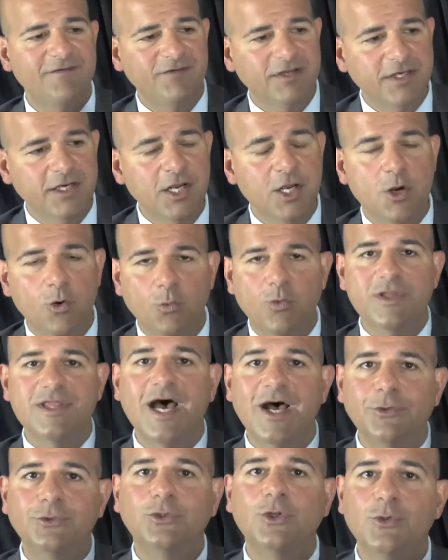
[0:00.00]
and
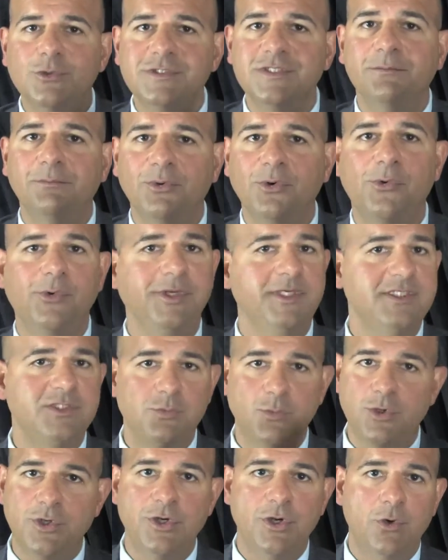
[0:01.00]
without those employees,
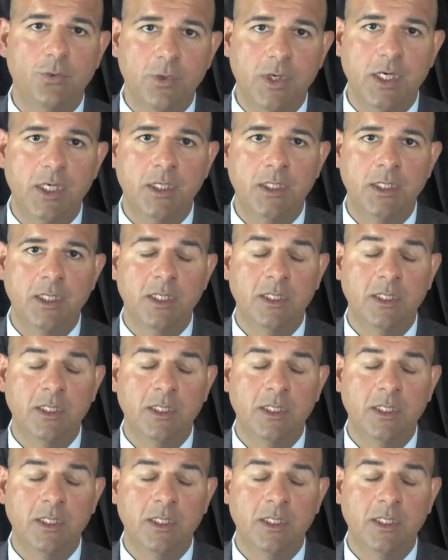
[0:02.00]
we're nowhere.